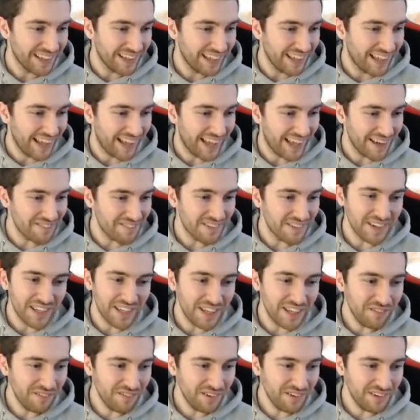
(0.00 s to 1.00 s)
I haven't
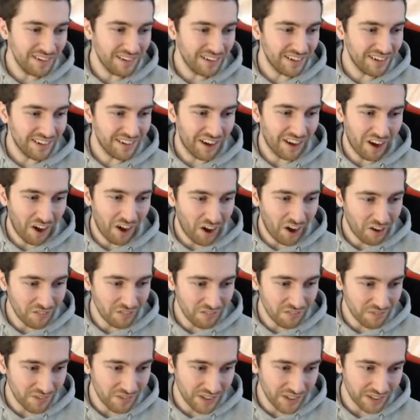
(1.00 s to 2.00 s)
even done half
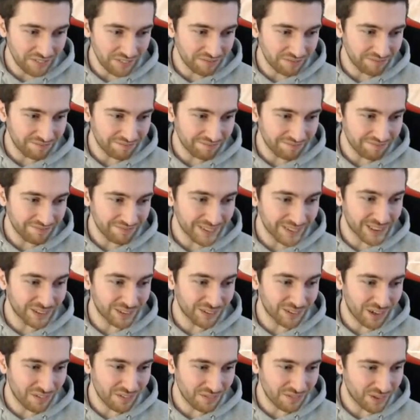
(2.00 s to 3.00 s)
of it, which is
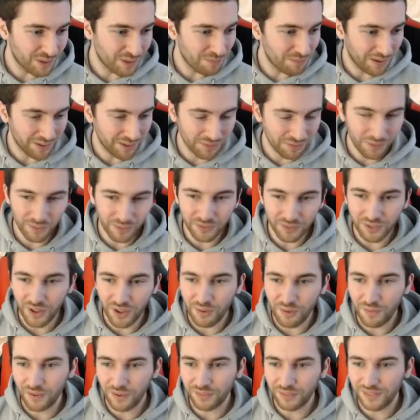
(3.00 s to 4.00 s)
rough. Good basketball was
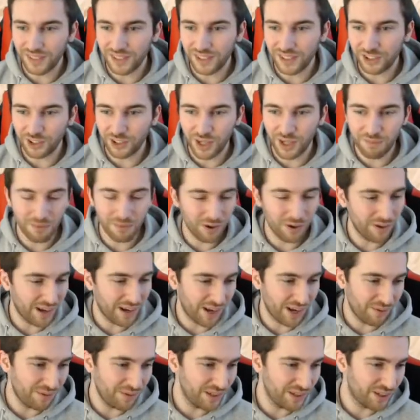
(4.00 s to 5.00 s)
good. Welcome to the stream, bro.
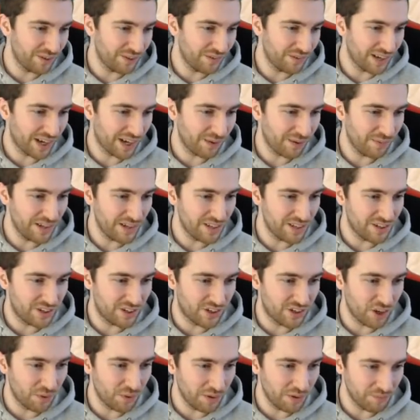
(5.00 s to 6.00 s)
How we doing? How we
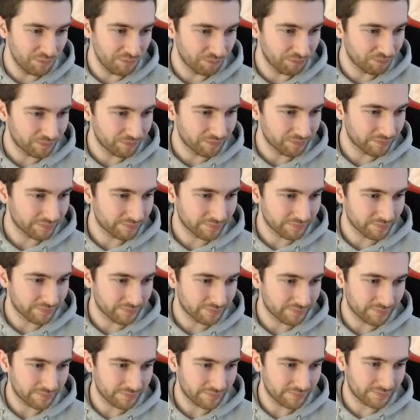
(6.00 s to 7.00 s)
doing?
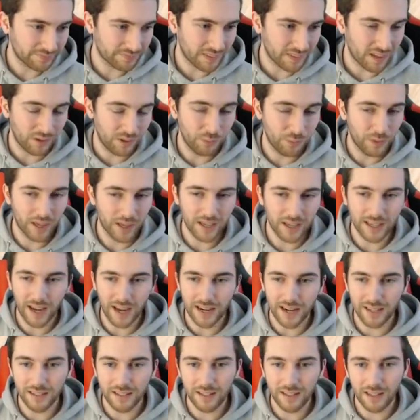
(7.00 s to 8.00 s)
And we get
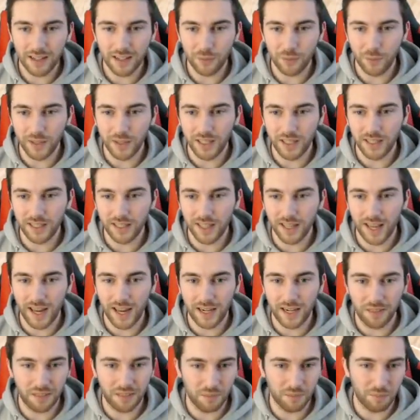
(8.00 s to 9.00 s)
Canada. We didn't get
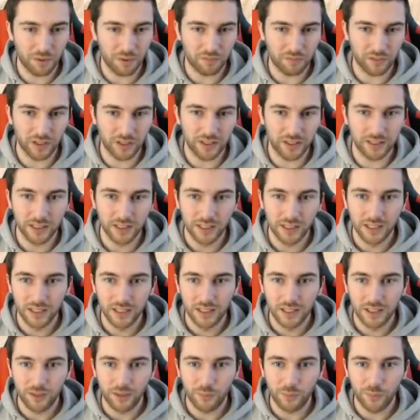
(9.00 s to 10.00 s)
anything, my friend.
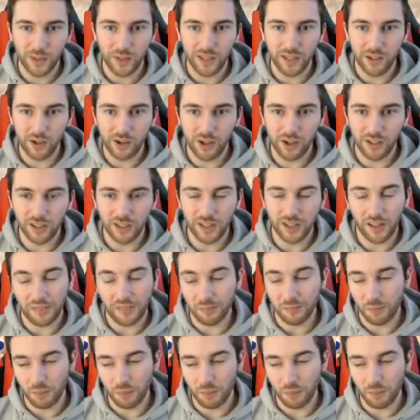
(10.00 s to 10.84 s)
We got nothing.